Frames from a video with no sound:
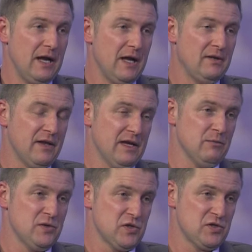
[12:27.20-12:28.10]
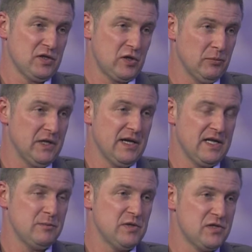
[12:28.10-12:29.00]
and that it was just the company that had
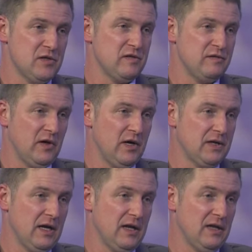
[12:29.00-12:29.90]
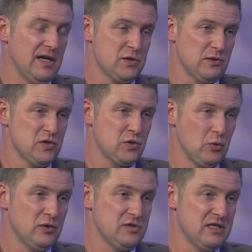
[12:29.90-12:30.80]
to be certified, and the actual
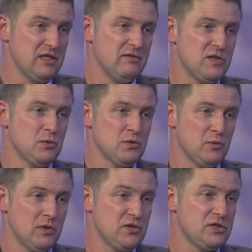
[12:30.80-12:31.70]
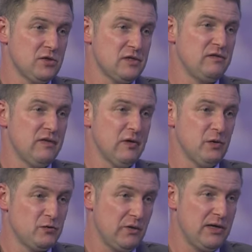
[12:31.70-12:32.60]
installers, the individuals, weren't certified or
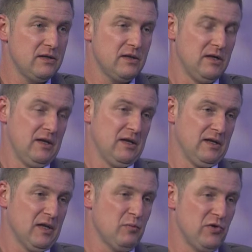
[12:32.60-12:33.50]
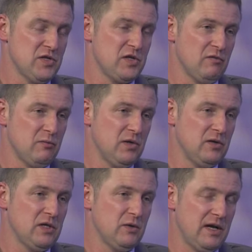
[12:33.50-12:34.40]
trained. Now the British government,
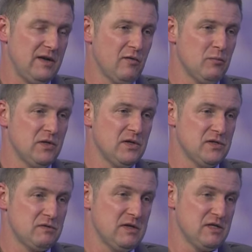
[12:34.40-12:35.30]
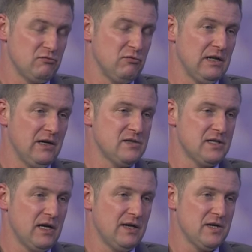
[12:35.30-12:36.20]
the UK government has realised
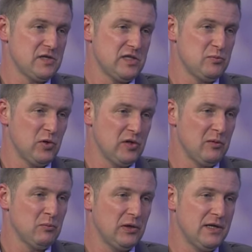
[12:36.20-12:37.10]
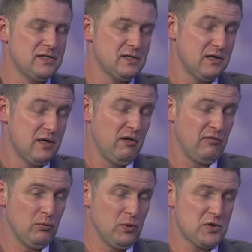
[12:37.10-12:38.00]
that and actually is putting in place
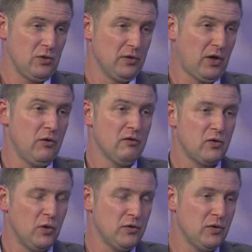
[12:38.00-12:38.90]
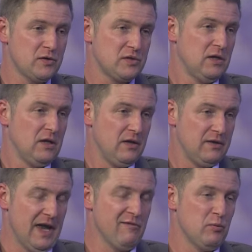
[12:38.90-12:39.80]
through what's called the Code of Conduct
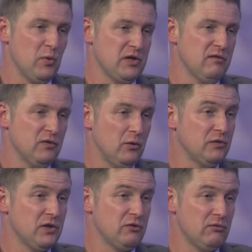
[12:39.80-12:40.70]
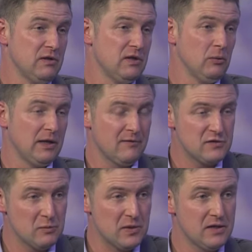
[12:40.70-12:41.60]
that everybody involved in the Green Deal will have
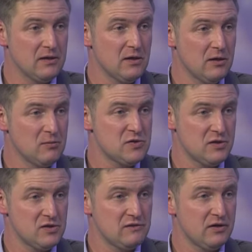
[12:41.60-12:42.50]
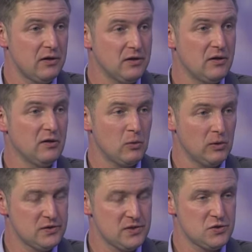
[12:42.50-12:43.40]
to be certified and
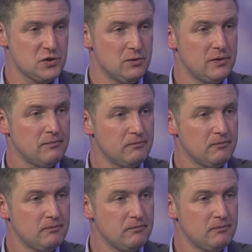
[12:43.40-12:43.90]
quality assured.